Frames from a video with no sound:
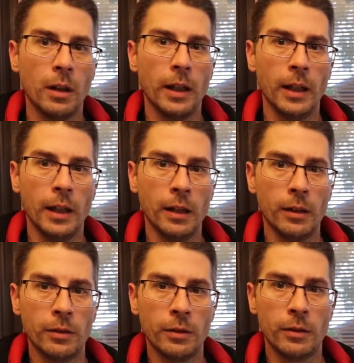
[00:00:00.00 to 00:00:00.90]

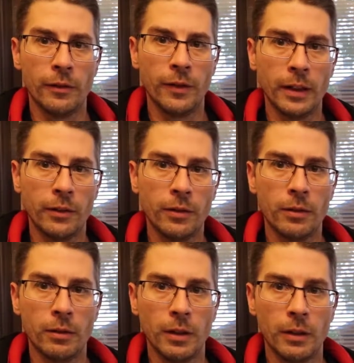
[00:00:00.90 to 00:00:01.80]
and the
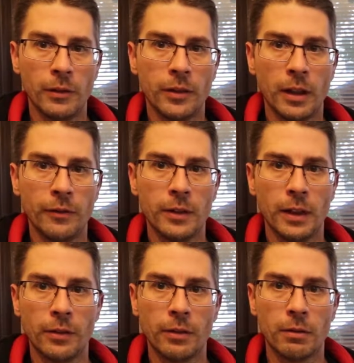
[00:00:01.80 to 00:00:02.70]
fence and stuff,
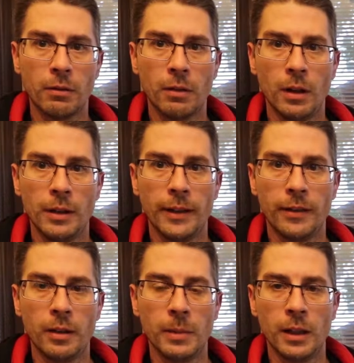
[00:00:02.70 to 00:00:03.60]
that's
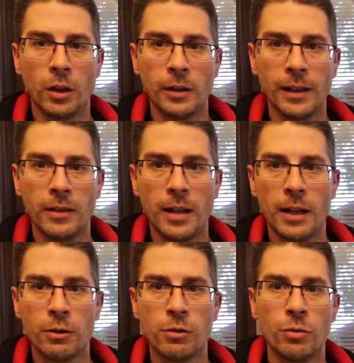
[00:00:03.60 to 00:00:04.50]
the beer garden
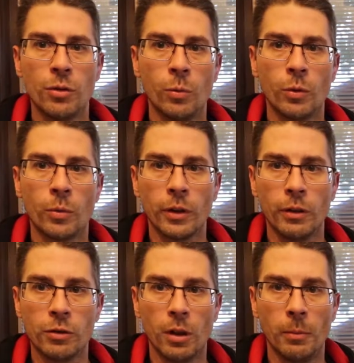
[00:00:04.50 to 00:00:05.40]
attached to the
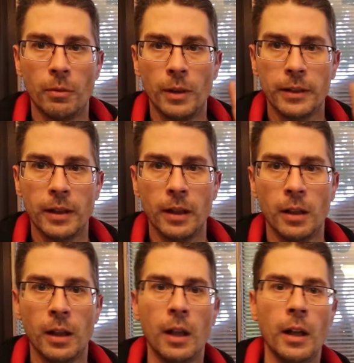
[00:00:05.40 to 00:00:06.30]
woodworking shop right there.
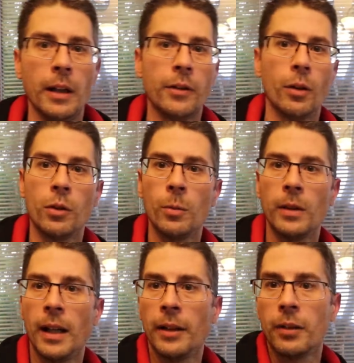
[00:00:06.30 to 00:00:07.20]
So you
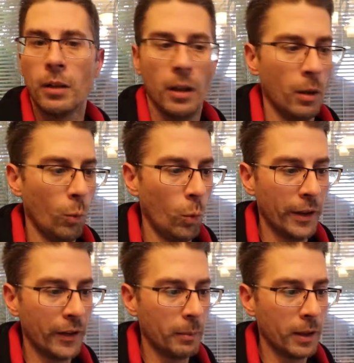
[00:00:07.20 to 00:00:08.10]
would ask, what
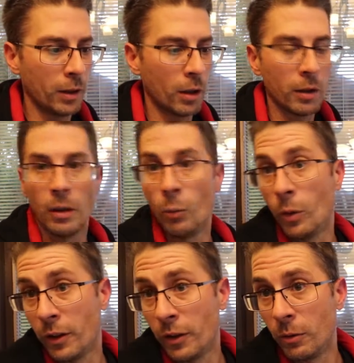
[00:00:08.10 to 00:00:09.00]
is a beer garden and
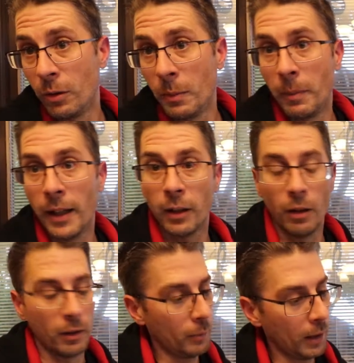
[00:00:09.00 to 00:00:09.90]
what does it do in my
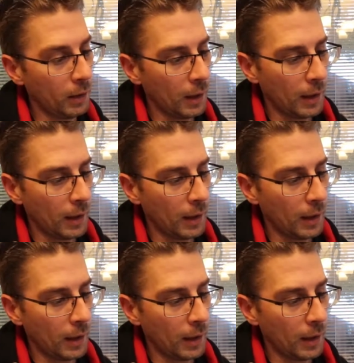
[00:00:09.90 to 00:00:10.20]
backyard? Well,